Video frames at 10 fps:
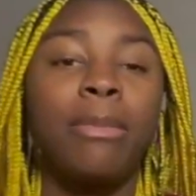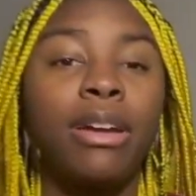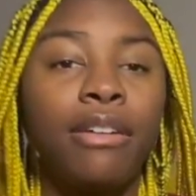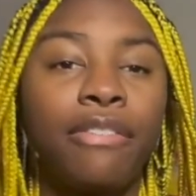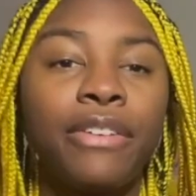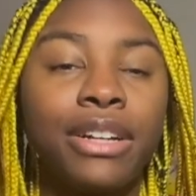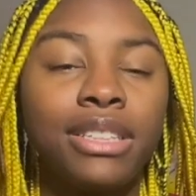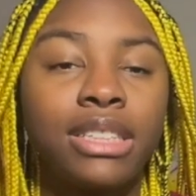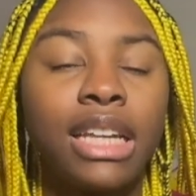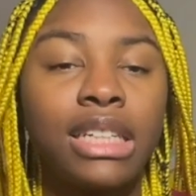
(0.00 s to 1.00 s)
gonna
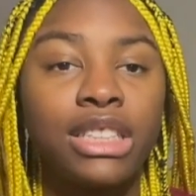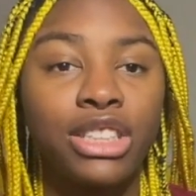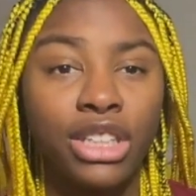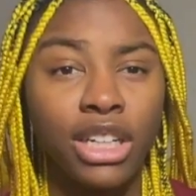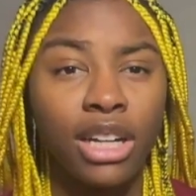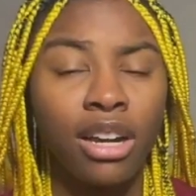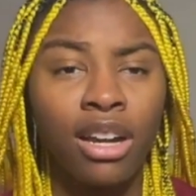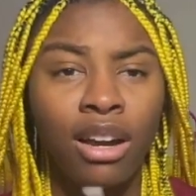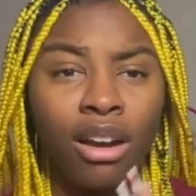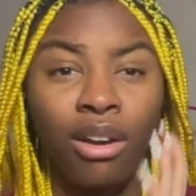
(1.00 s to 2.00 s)
first insert
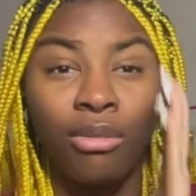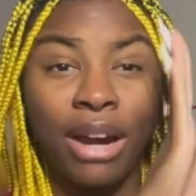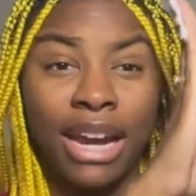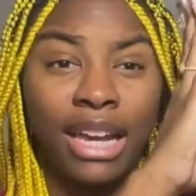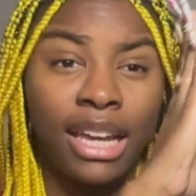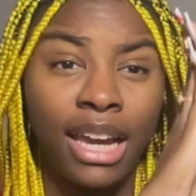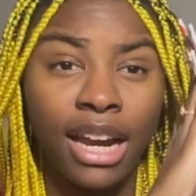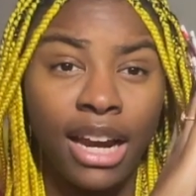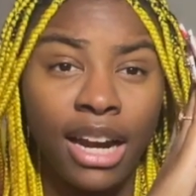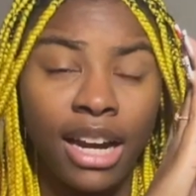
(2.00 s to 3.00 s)
right
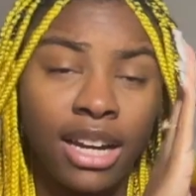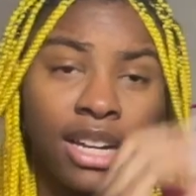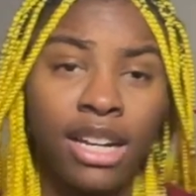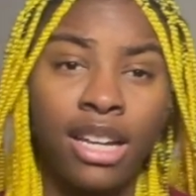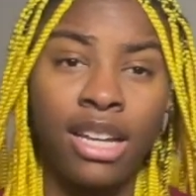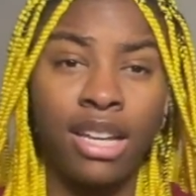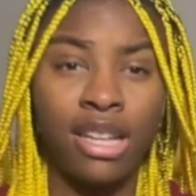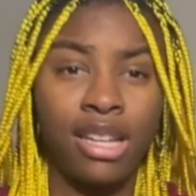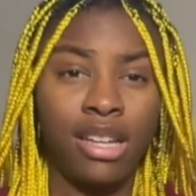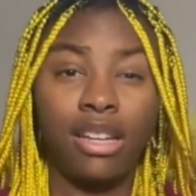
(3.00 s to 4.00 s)
here
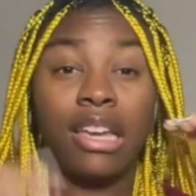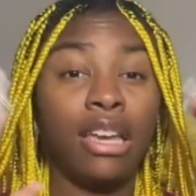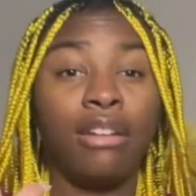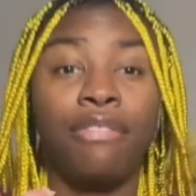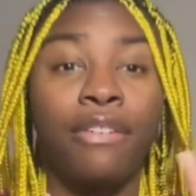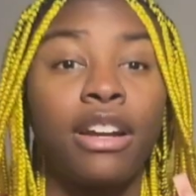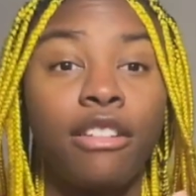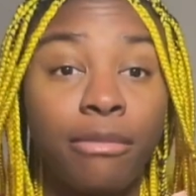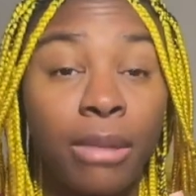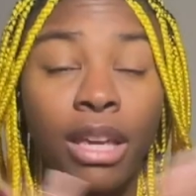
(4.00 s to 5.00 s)
in front
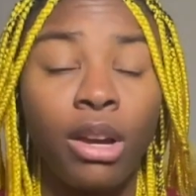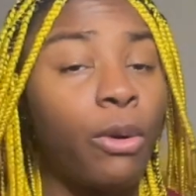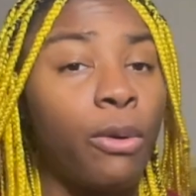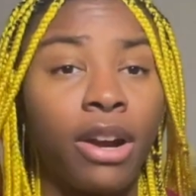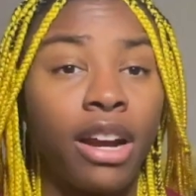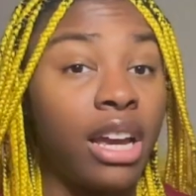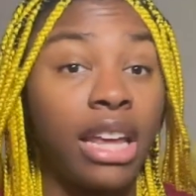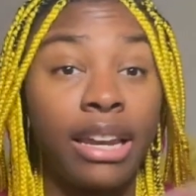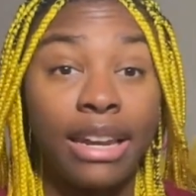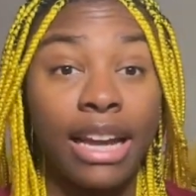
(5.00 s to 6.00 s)
of me, or
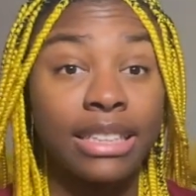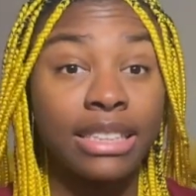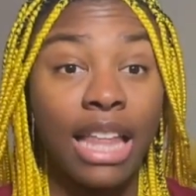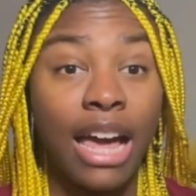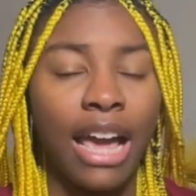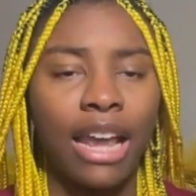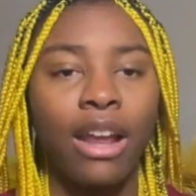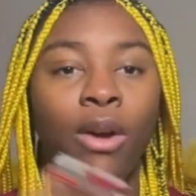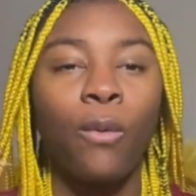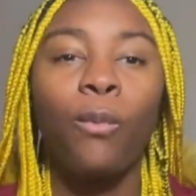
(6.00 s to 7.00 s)
in the next slide,
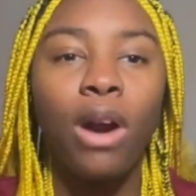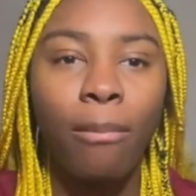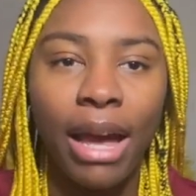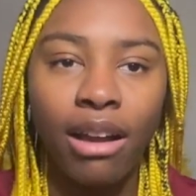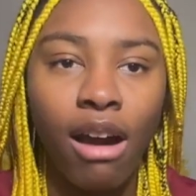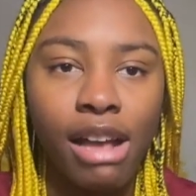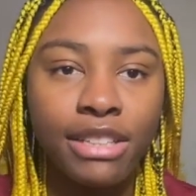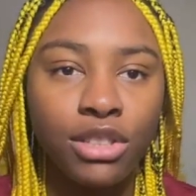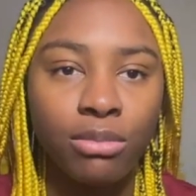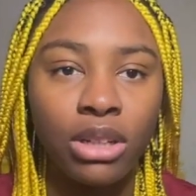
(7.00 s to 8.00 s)
what my
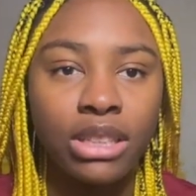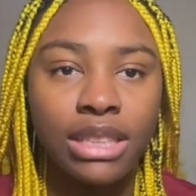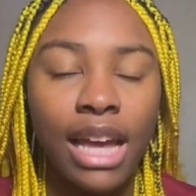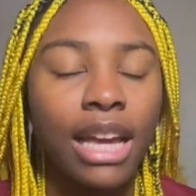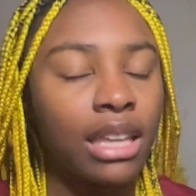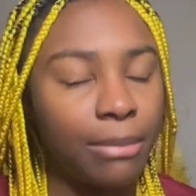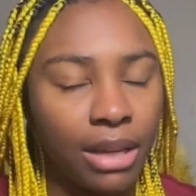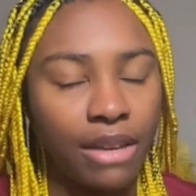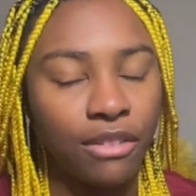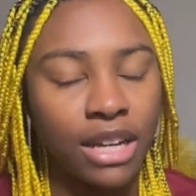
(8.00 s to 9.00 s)
costume looks like. Let me
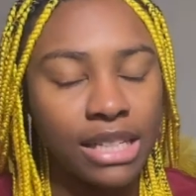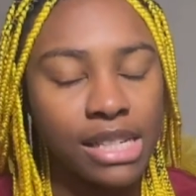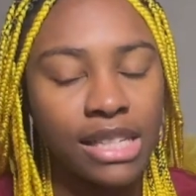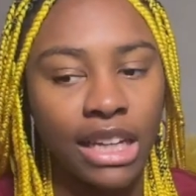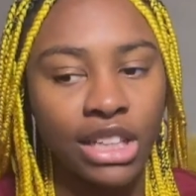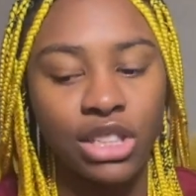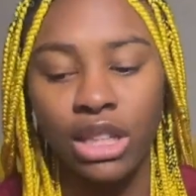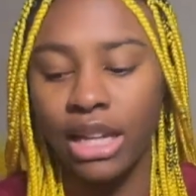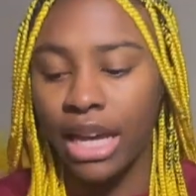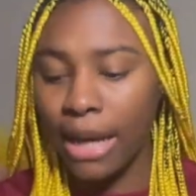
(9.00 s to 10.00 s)
give you guys a second to
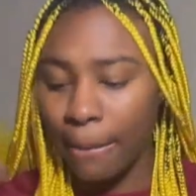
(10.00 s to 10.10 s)
look at it.